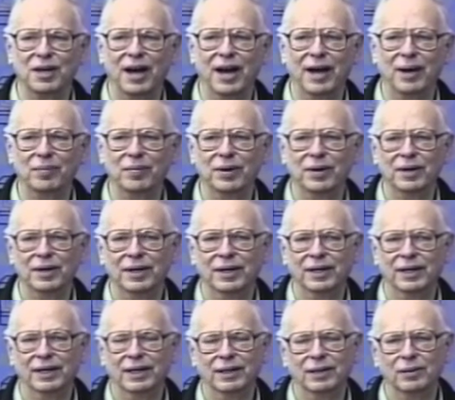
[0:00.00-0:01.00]
time,
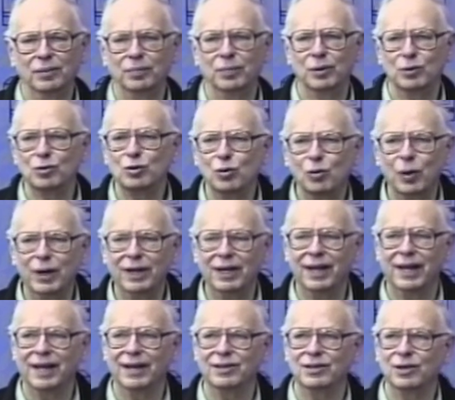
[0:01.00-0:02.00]
uh, but it was a
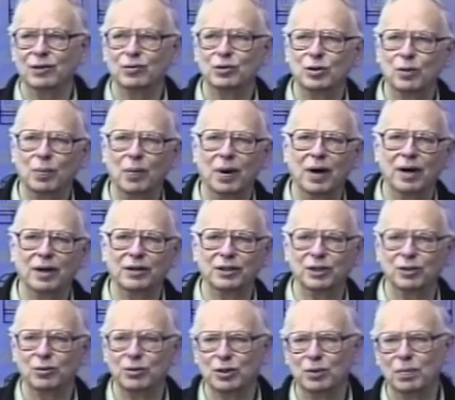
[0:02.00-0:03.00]
wetland, it was a
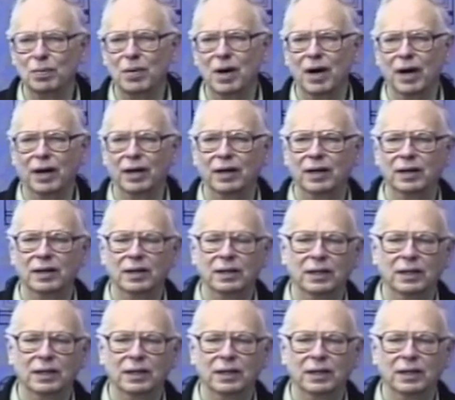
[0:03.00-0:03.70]
marsh, it was a muck.